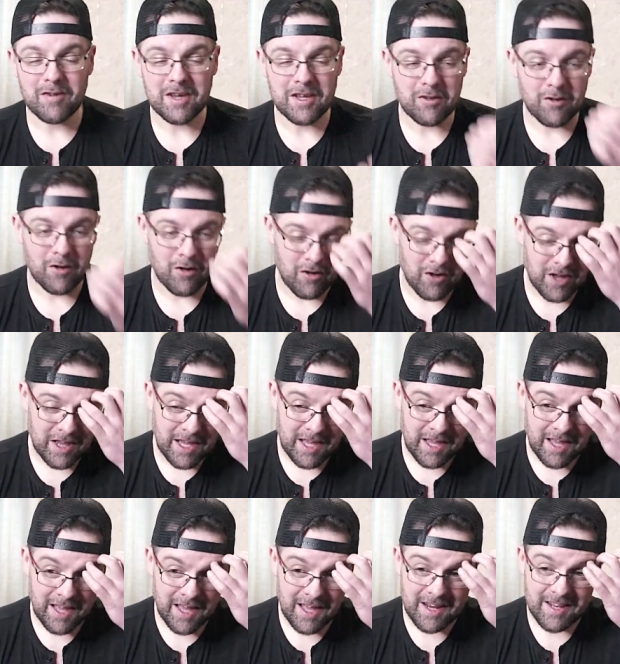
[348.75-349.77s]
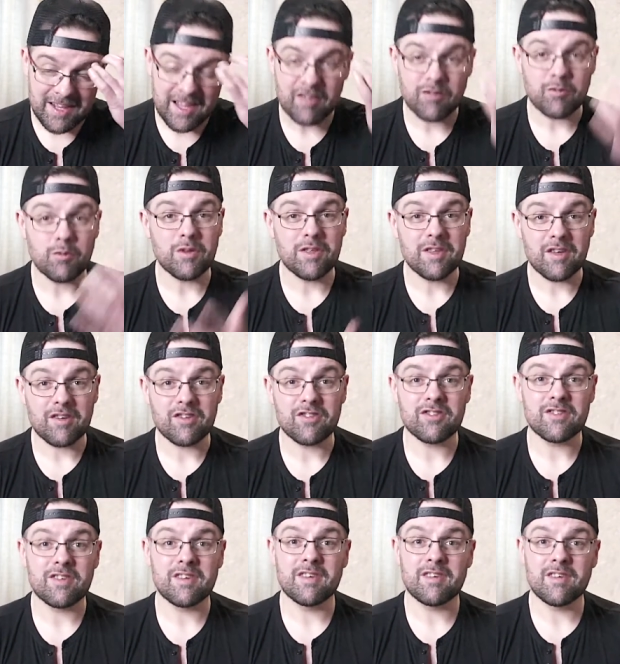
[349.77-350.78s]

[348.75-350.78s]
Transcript: Eternia, and that's where this